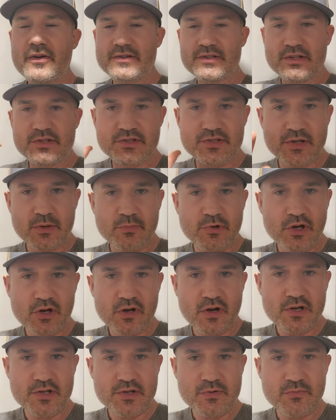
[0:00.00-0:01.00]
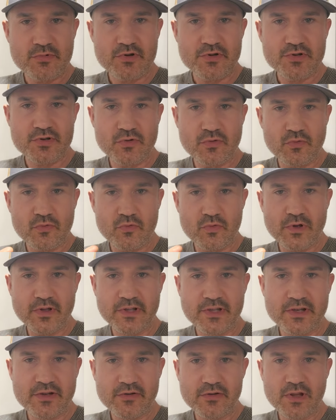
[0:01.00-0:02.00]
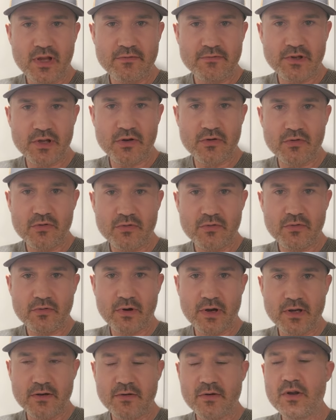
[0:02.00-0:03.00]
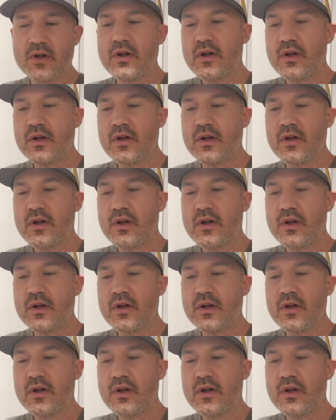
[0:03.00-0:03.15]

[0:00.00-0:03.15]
I said some of your customers really do love you, right?